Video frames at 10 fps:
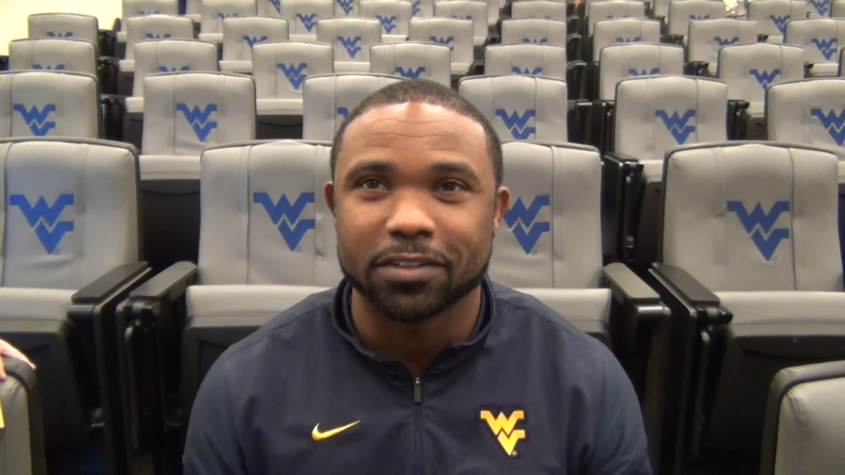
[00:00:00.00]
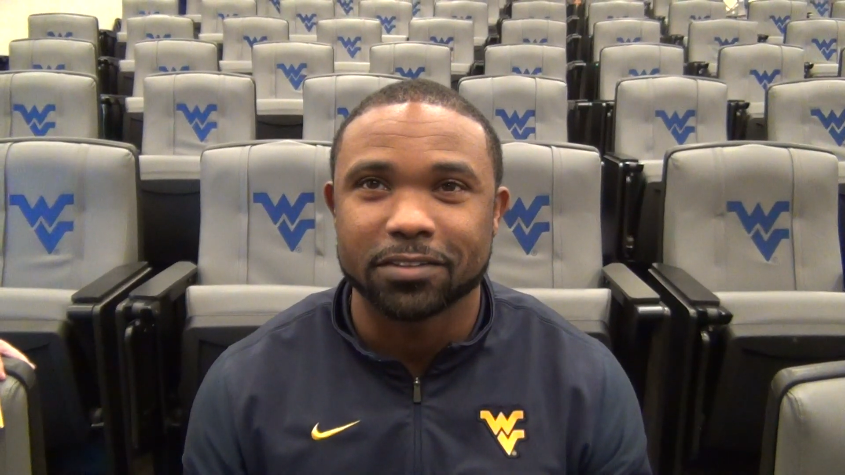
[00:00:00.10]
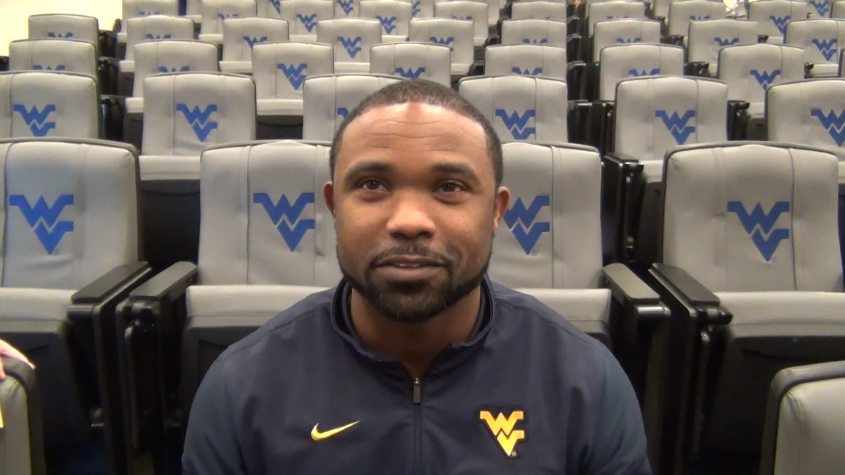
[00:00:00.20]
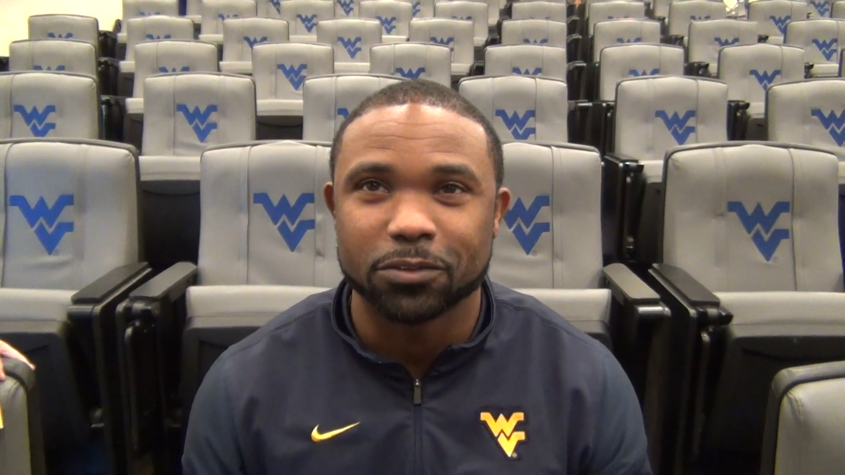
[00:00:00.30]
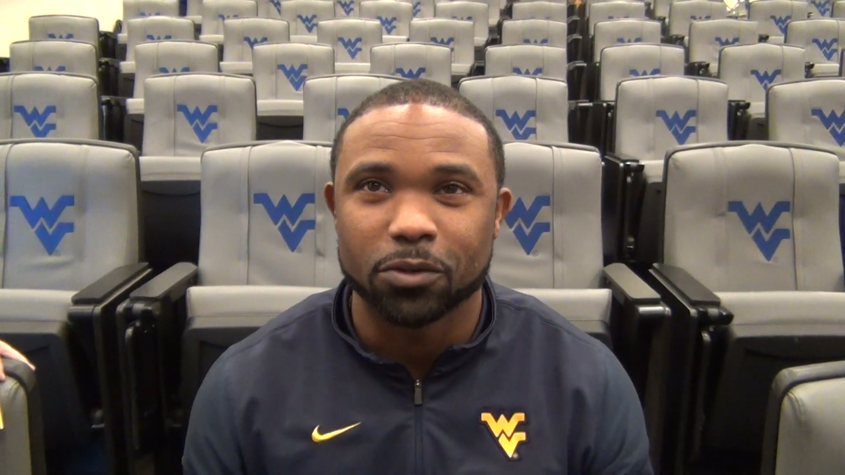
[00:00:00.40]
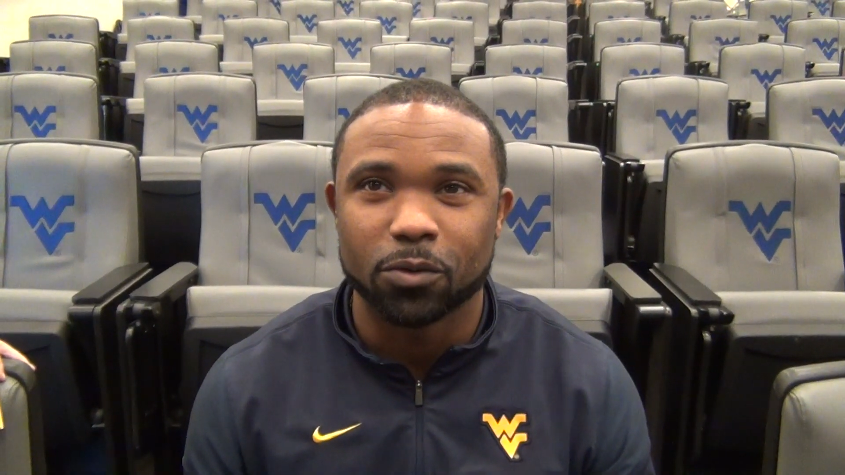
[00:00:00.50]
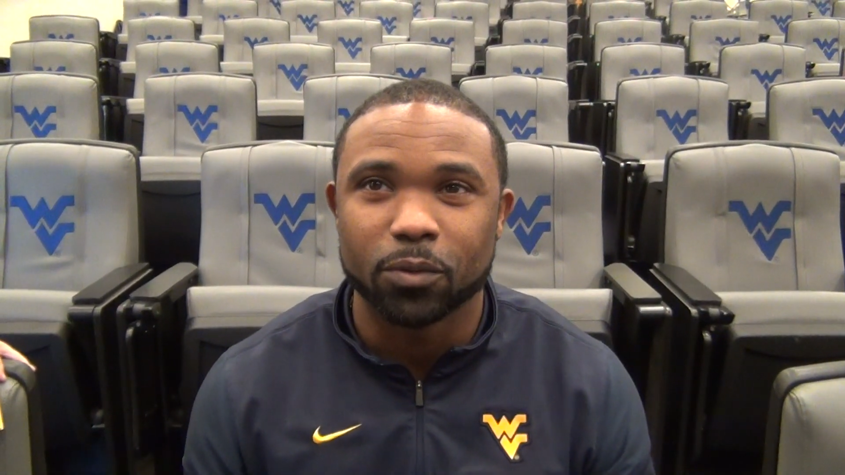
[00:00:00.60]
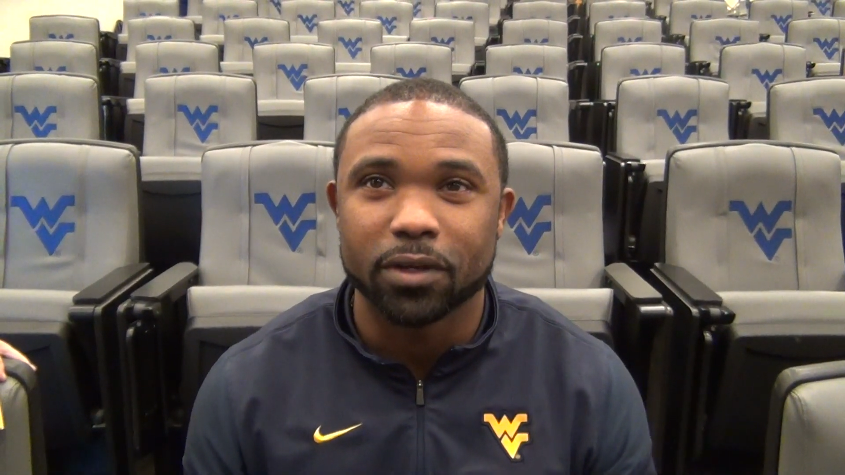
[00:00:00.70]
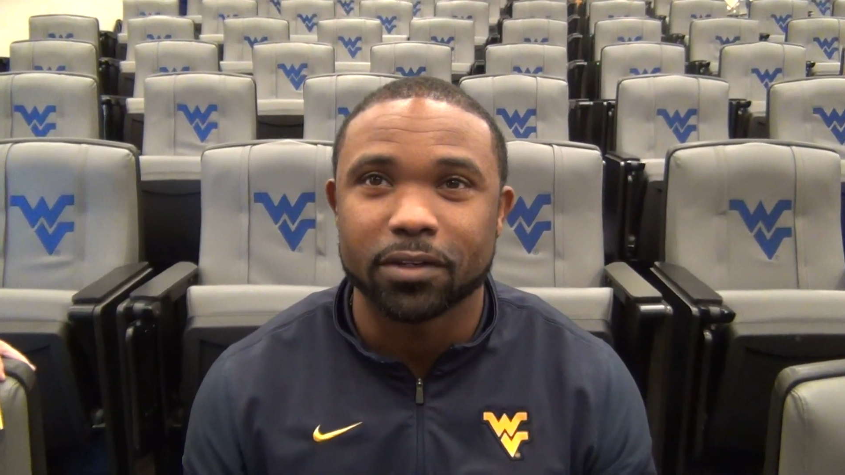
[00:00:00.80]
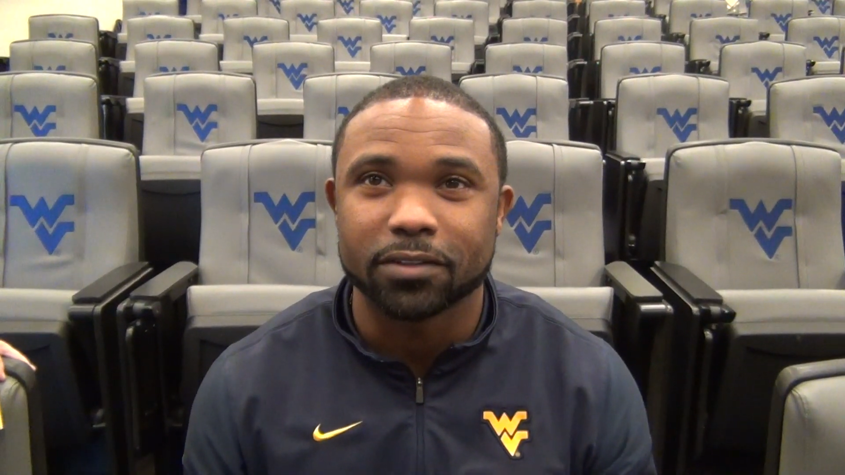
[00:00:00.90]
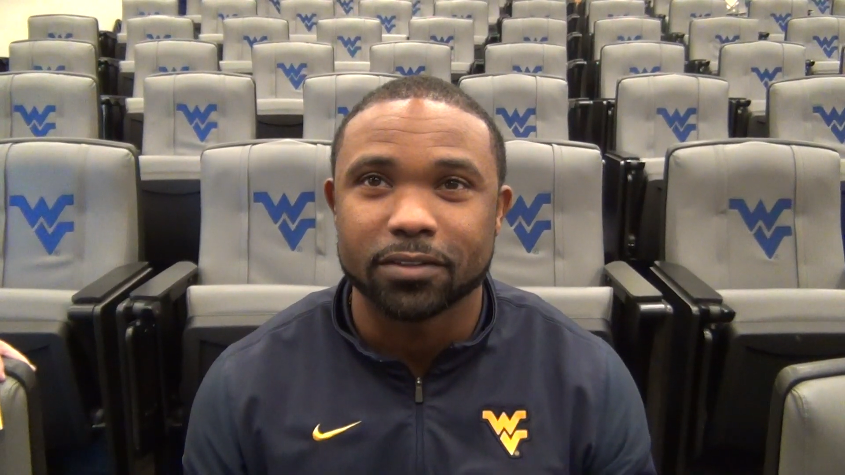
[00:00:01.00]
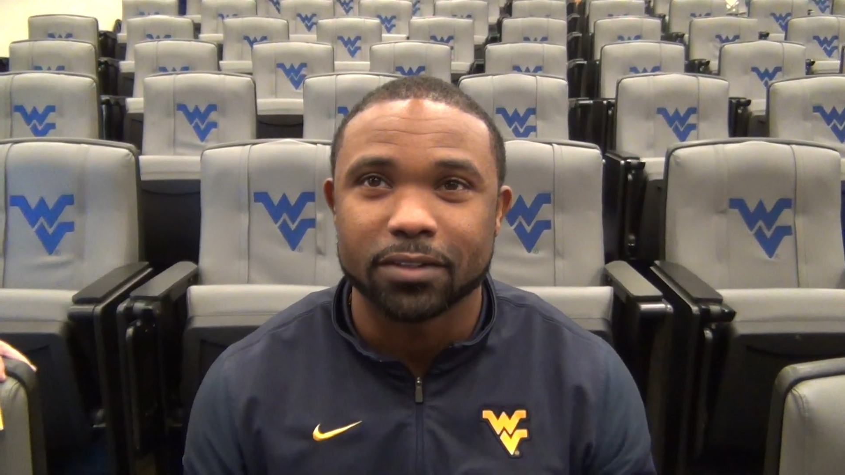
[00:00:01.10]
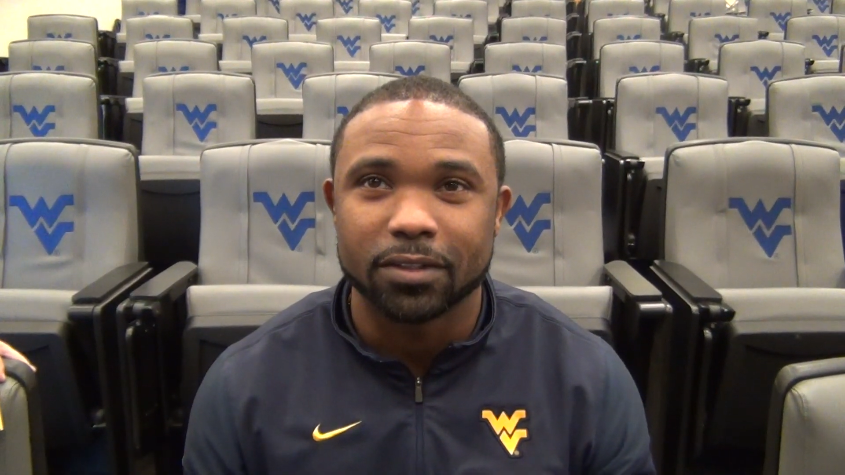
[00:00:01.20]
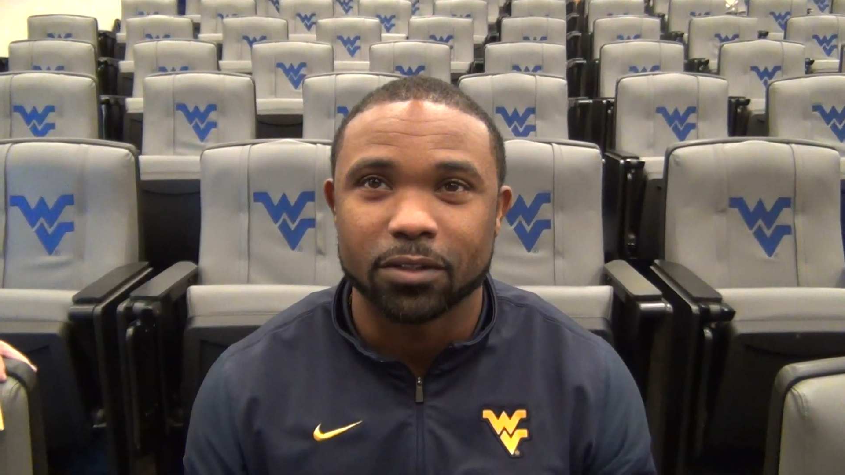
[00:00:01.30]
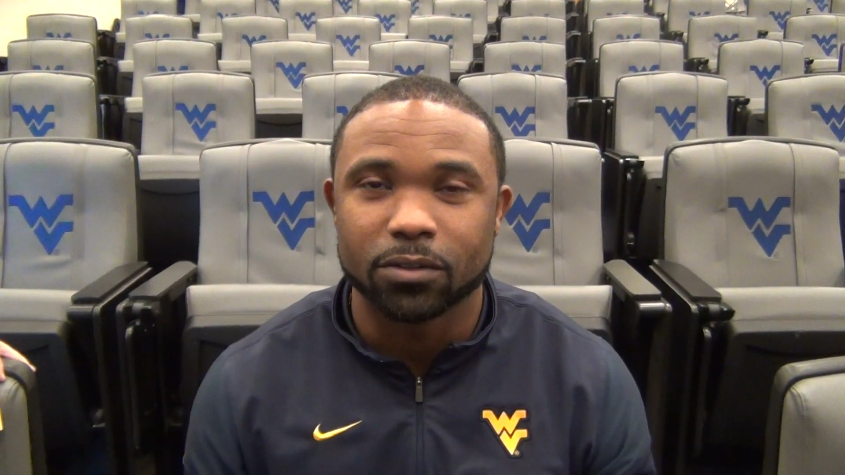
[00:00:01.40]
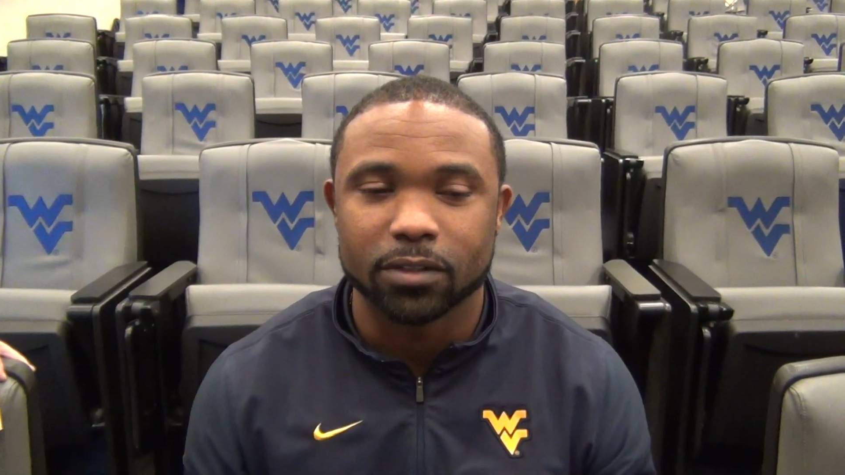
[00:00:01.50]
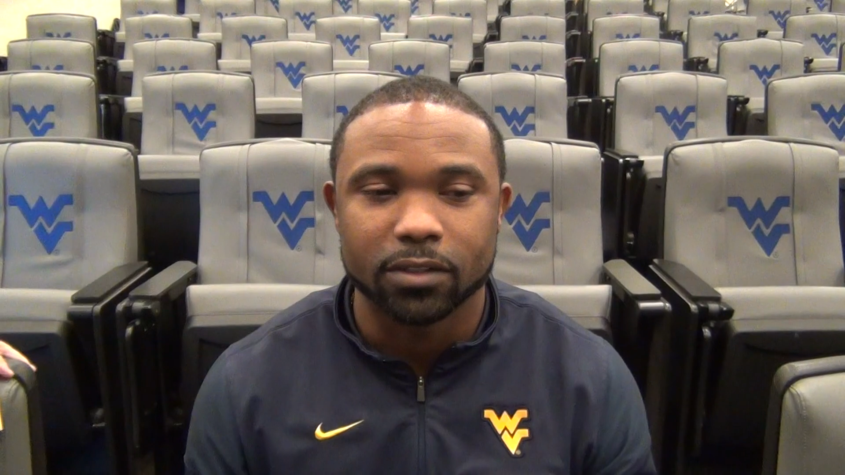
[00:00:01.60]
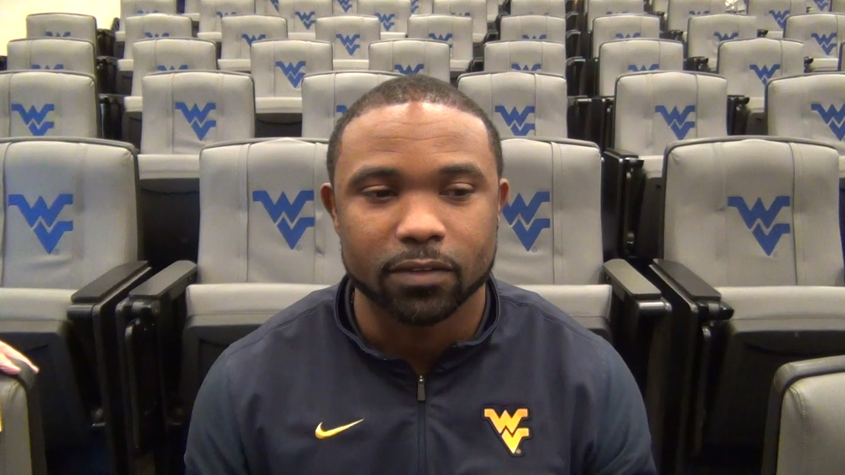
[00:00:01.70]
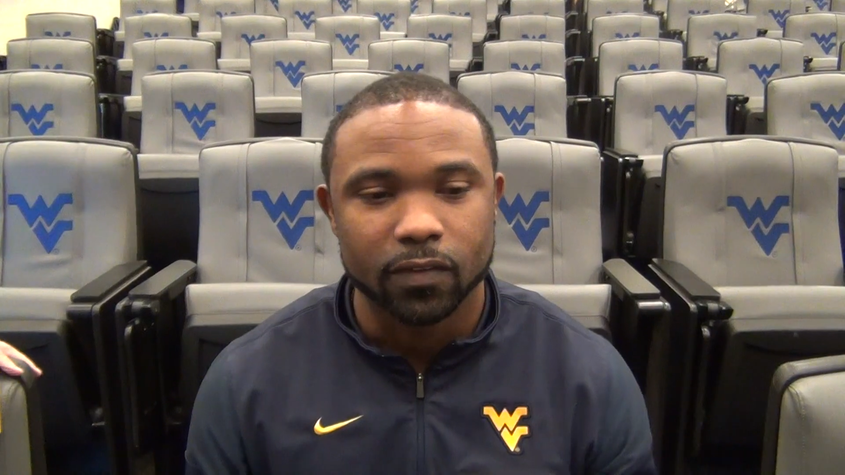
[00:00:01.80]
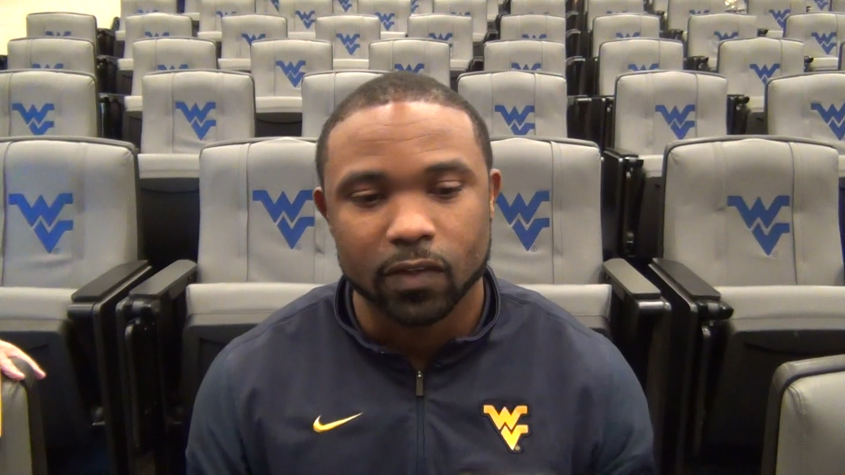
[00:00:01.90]
You're gonna oh, win. You
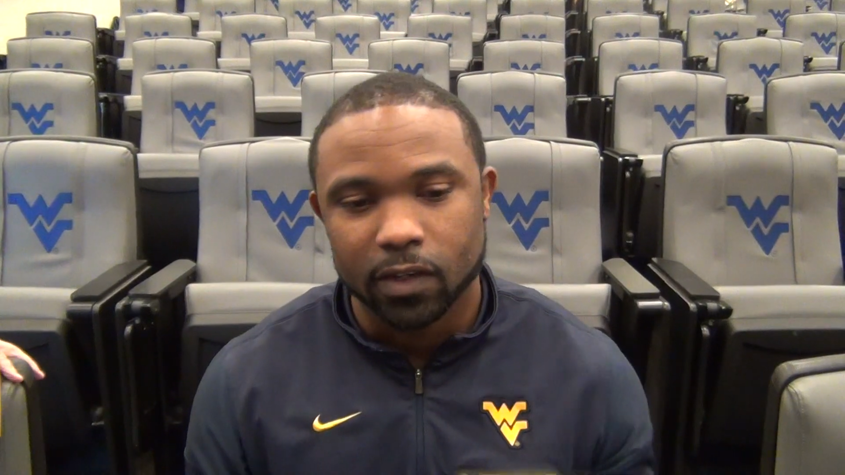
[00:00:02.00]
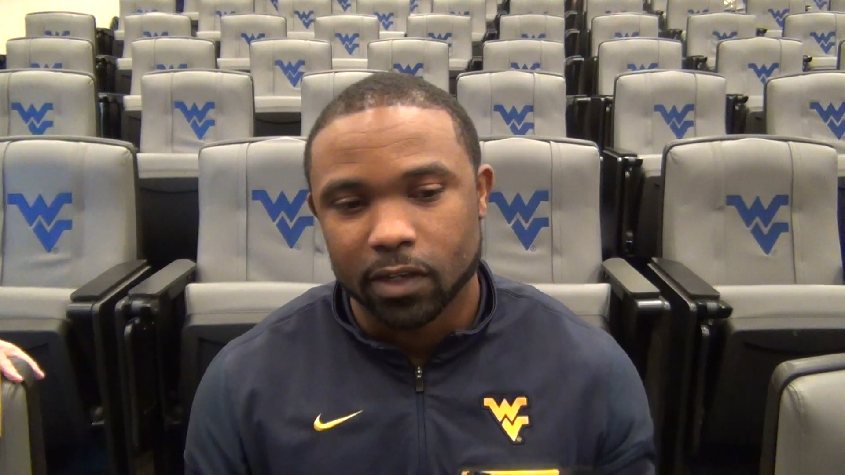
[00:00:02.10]
know,